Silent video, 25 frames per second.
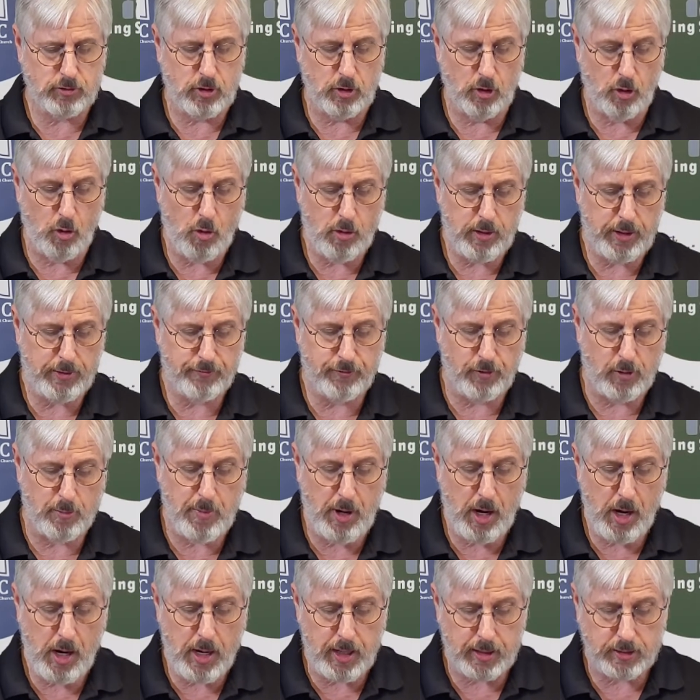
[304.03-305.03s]
glory
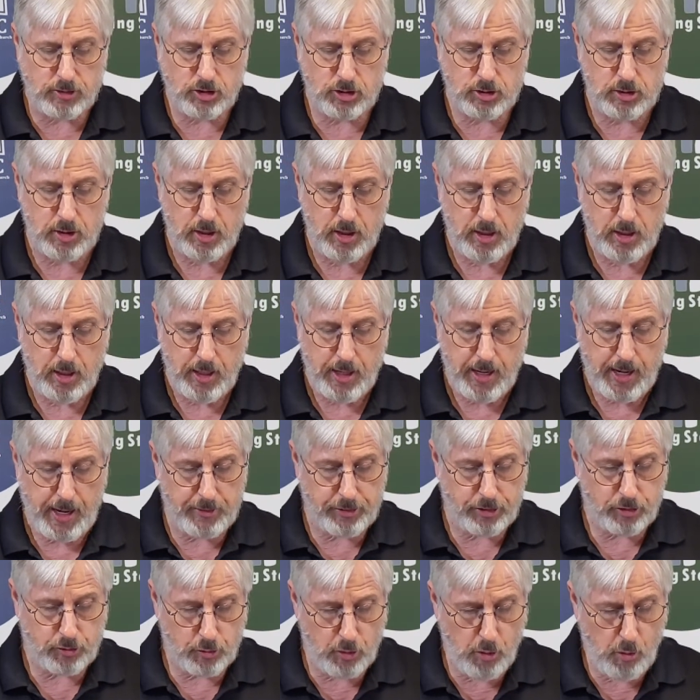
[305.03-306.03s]
from us,
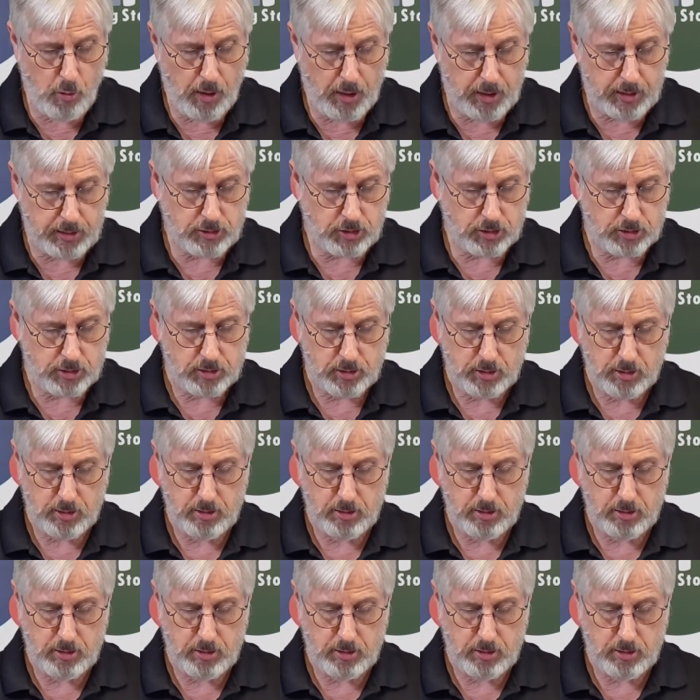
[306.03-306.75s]
and through us,